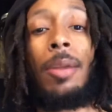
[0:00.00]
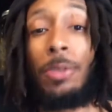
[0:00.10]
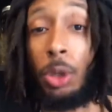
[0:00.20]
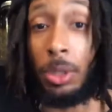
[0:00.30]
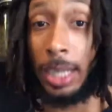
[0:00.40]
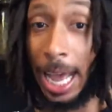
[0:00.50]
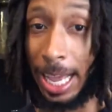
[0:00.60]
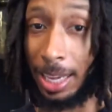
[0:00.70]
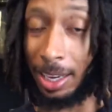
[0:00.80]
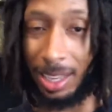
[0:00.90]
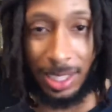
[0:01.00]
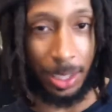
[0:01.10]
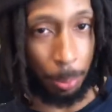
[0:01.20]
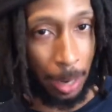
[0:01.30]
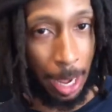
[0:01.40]
Your diet is the
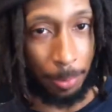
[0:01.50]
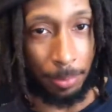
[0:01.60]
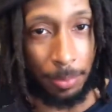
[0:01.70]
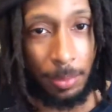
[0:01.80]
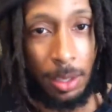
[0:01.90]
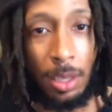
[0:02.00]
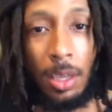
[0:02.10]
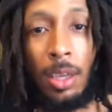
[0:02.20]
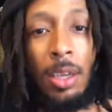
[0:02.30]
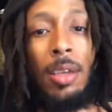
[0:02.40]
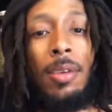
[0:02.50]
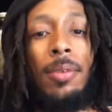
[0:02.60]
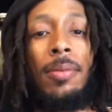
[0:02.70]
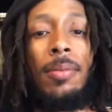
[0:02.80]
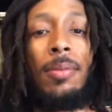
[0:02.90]
problem.
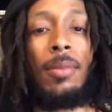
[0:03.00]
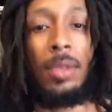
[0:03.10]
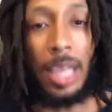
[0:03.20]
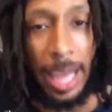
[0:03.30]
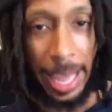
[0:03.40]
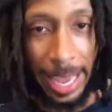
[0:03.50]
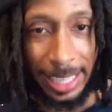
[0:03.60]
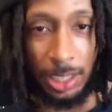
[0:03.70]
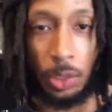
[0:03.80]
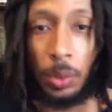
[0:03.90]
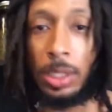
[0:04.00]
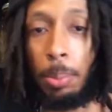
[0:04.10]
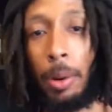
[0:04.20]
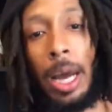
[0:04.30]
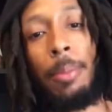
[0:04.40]
The acids was the
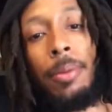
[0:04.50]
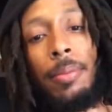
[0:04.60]
problem.